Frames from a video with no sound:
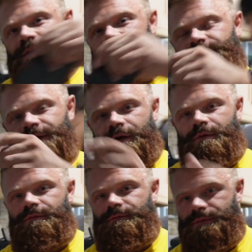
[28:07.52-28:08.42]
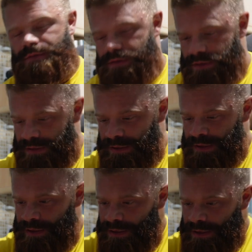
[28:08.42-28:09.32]
So,
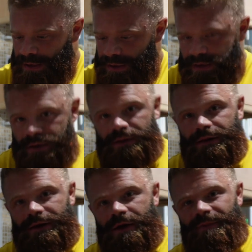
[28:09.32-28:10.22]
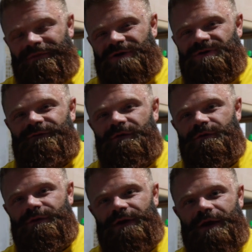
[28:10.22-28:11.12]
a little bit of extra
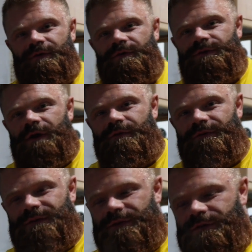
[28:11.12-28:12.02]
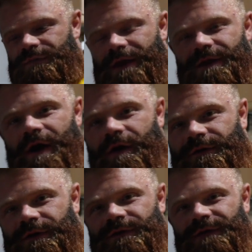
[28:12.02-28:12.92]
food, and also, there you go,
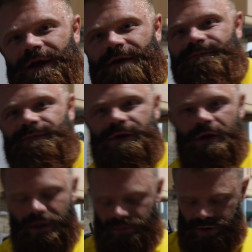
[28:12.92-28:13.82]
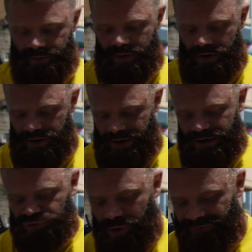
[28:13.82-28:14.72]
as you can see it. You know that I'm going to put
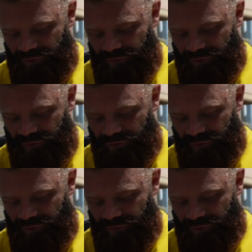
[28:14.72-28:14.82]
12